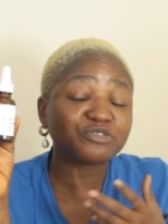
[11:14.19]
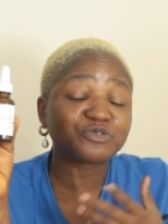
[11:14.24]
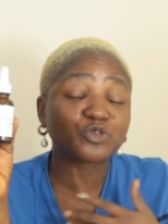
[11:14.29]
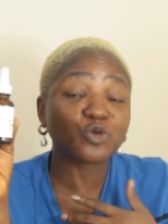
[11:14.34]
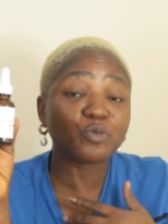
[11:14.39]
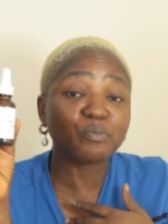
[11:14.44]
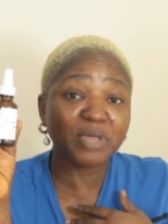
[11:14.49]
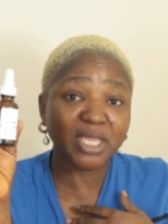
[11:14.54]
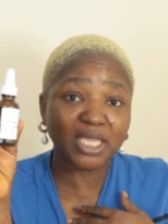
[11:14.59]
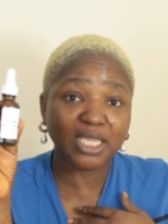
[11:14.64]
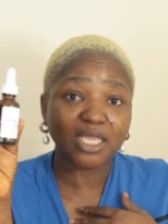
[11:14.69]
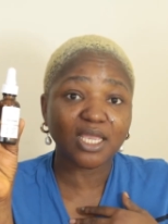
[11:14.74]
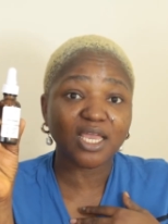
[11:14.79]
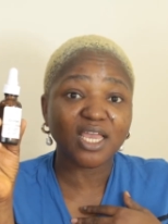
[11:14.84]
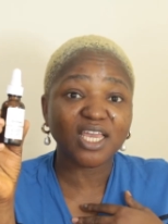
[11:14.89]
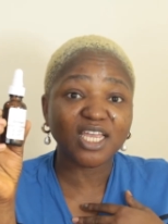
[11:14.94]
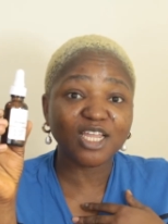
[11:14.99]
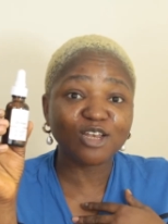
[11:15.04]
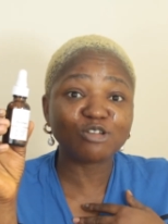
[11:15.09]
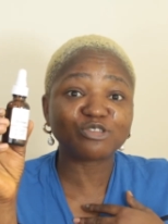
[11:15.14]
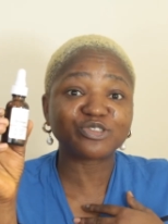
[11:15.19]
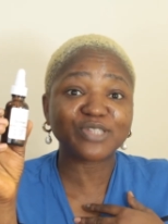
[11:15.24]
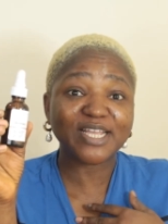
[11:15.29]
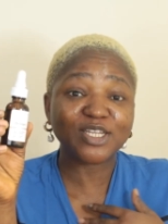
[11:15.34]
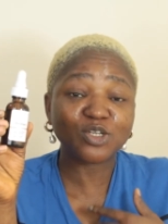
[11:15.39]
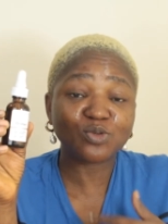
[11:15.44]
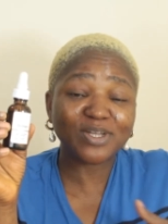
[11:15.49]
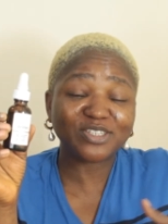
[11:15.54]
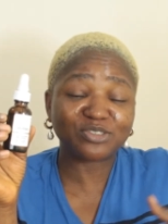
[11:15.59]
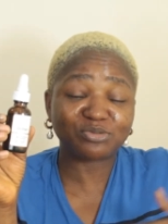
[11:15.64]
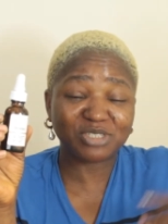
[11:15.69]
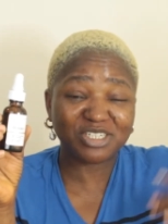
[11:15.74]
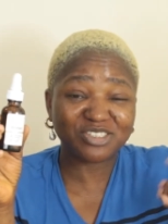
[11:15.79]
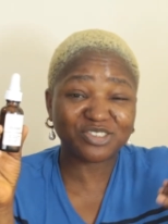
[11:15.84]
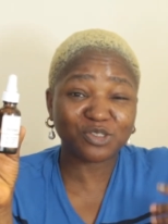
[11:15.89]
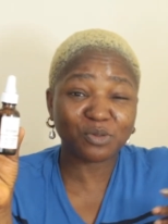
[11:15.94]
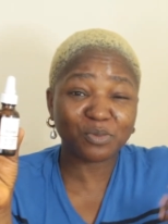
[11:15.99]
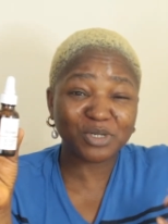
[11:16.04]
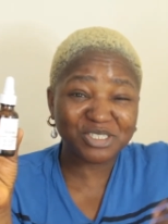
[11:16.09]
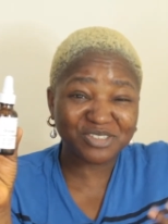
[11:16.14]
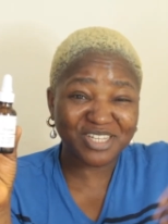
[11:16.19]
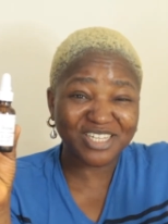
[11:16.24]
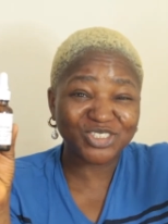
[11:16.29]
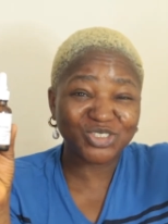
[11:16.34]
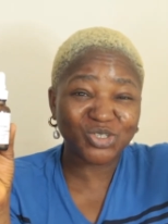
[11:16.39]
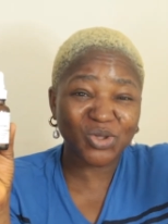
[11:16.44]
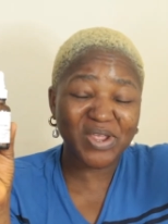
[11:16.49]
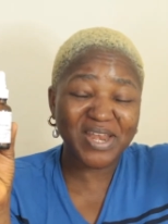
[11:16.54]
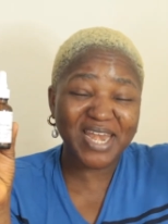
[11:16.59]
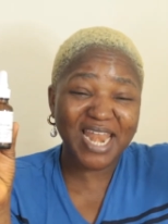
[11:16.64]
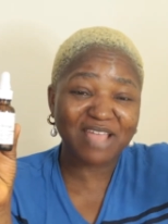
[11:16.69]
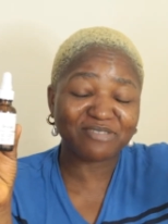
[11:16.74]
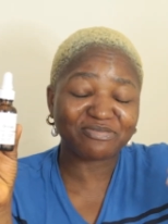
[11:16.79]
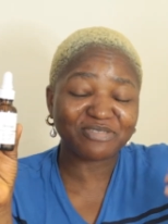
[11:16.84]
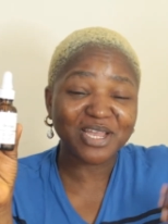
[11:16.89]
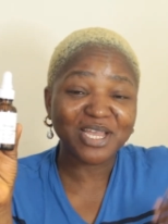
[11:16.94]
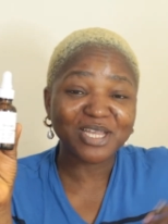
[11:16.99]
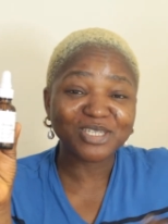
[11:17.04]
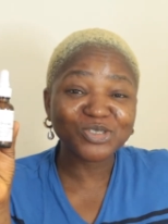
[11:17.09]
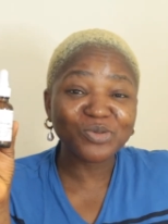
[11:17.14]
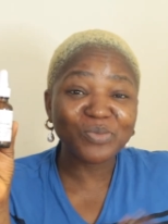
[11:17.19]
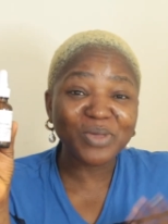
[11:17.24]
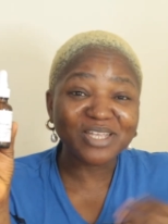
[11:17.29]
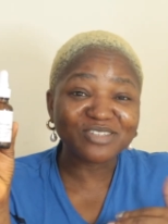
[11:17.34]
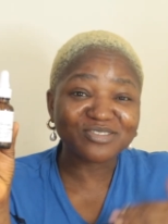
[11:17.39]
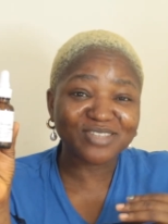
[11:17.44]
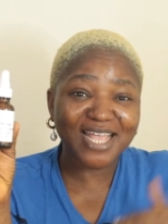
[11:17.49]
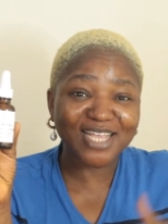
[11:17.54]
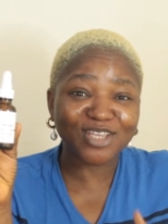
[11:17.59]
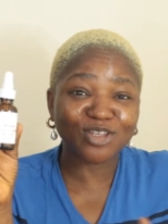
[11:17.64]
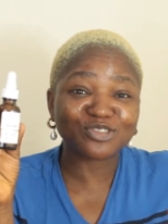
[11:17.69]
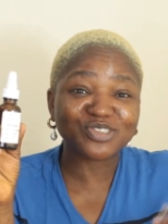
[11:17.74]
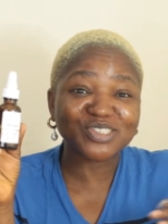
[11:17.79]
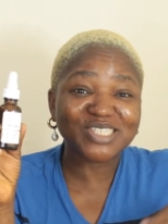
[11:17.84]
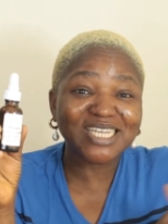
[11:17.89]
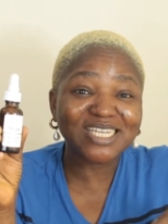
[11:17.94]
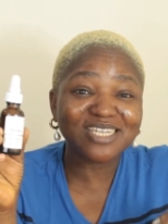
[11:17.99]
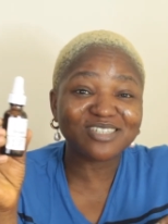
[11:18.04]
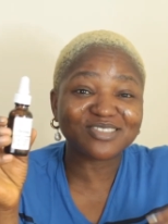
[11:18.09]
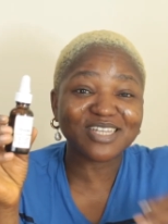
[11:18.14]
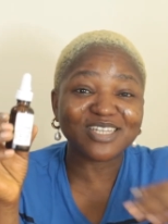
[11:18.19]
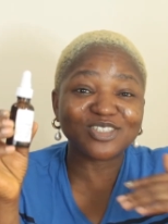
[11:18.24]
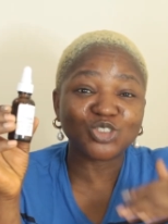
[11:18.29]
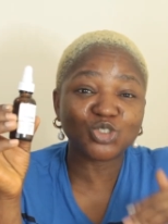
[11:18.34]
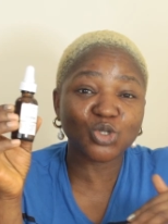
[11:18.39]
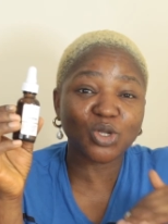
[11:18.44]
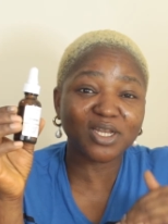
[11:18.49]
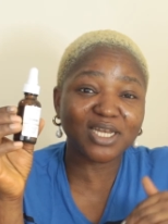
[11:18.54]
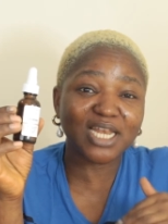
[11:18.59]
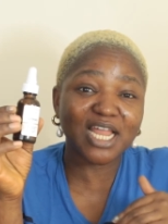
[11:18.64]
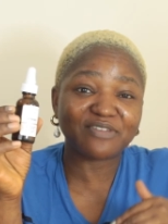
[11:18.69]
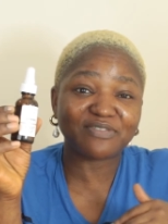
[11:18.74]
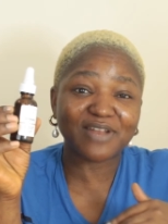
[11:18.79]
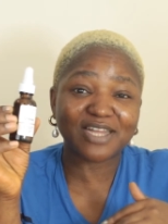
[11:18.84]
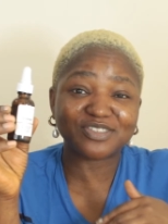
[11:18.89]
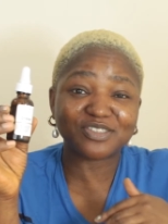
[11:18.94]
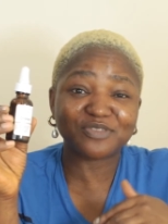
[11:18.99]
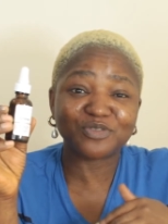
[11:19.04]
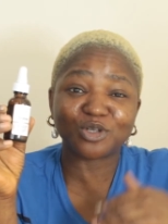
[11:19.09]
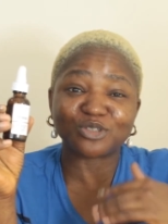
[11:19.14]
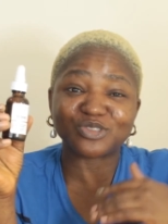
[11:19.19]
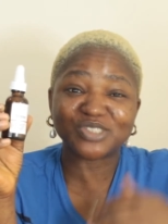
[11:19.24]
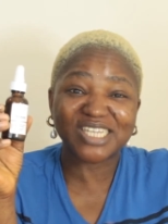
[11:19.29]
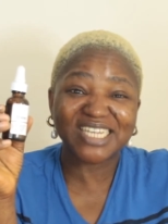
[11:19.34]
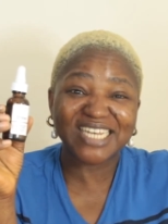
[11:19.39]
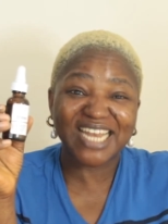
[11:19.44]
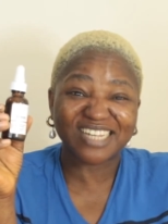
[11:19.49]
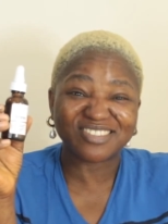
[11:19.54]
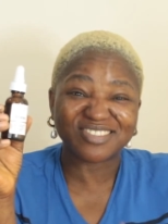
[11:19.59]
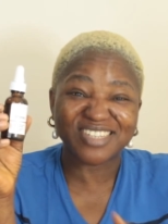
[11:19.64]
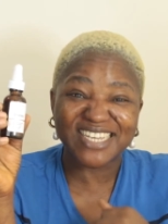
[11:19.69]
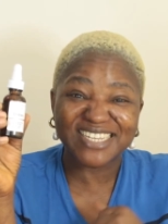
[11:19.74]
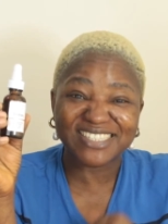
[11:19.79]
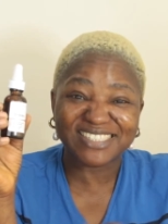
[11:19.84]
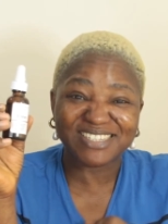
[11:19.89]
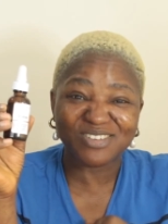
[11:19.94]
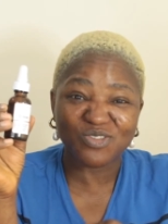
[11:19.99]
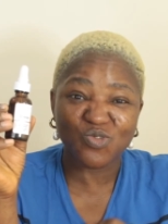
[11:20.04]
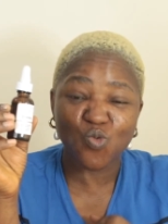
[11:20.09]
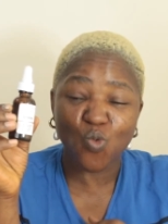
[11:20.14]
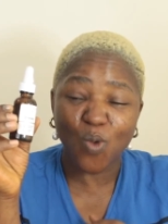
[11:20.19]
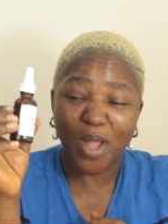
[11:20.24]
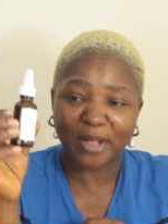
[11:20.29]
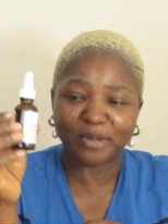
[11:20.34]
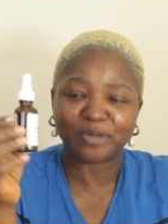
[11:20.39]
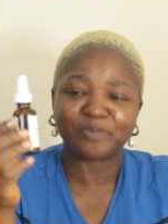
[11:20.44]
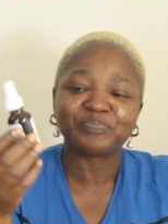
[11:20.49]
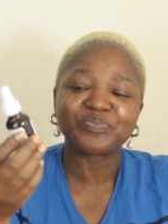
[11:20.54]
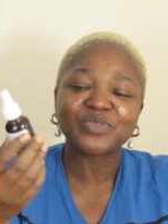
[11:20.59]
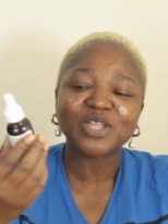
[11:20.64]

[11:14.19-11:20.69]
To me it looks like, when there's somebody enjoying life, to me it's like your skin is enjoying life, as if your skin has eaten well.